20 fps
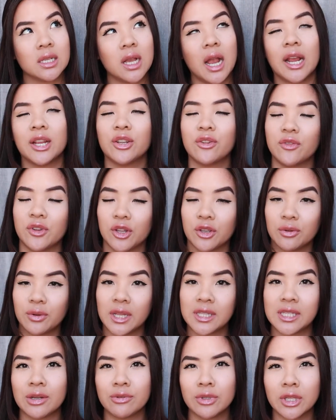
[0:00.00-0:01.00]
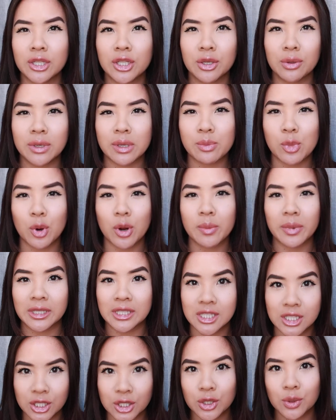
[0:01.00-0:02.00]
kind of new, it's not really new anymore,
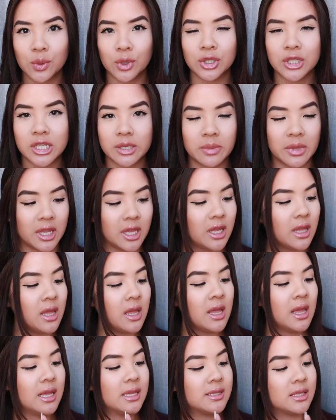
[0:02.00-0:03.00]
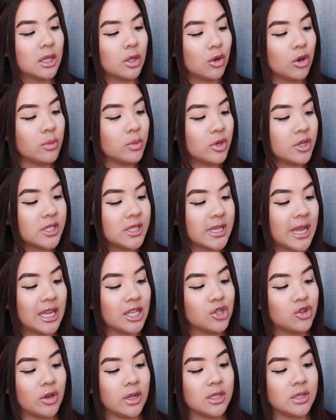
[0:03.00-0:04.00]
but it's newer to me, is the Laura
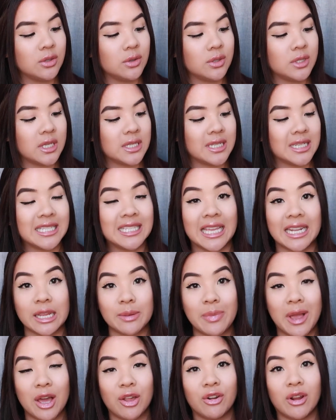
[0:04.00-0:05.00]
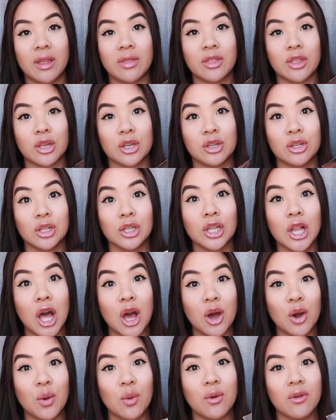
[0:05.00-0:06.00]
Mercier Translucent Setting Powder in the
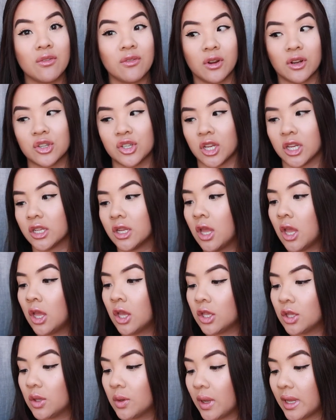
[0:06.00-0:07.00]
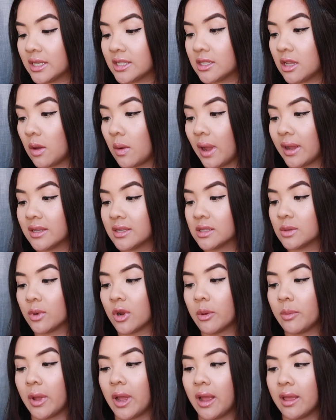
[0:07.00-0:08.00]
Glow version. You guys know I
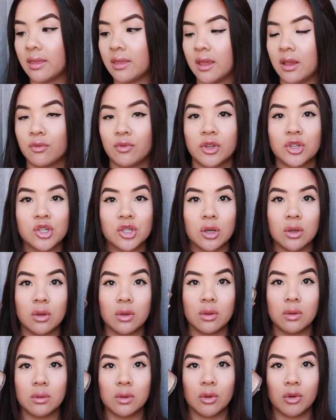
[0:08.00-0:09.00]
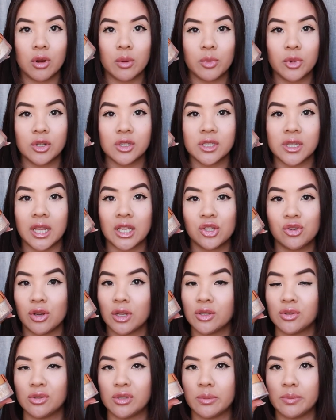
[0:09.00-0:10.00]
swear by the original Laura Mercier
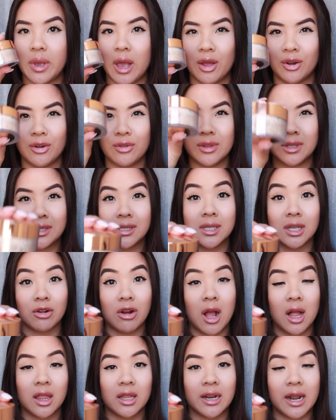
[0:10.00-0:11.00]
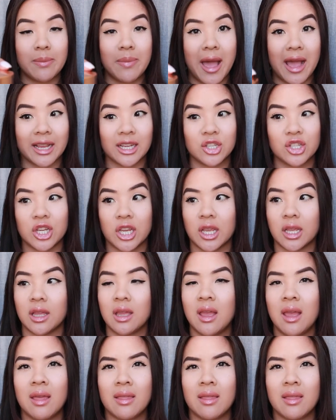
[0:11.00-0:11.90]
Translucent Powder. This is their holiday packaging,